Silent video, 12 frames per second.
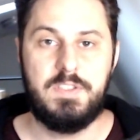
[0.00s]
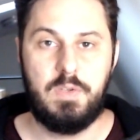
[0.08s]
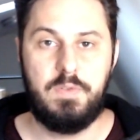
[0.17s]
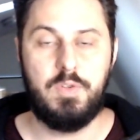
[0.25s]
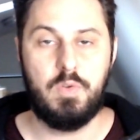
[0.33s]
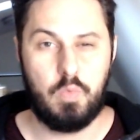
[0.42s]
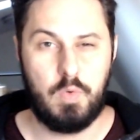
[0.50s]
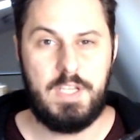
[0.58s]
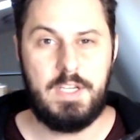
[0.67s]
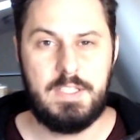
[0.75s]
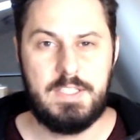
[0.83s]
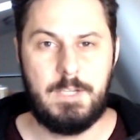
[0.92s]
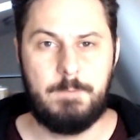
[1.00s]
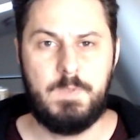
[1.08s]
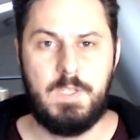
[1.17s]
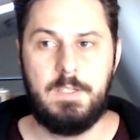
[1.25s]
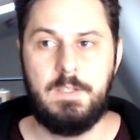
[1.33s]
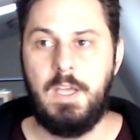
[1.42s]
So if you're reading
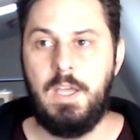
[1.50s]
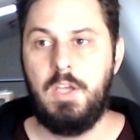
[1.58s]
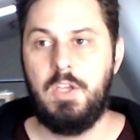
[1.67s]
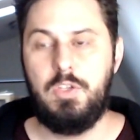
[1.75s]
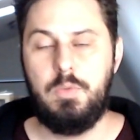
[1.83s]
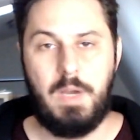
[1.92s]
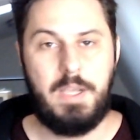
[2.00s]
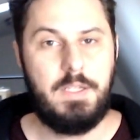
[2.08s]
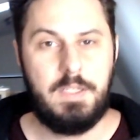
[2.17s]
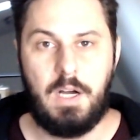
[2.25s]
something, you might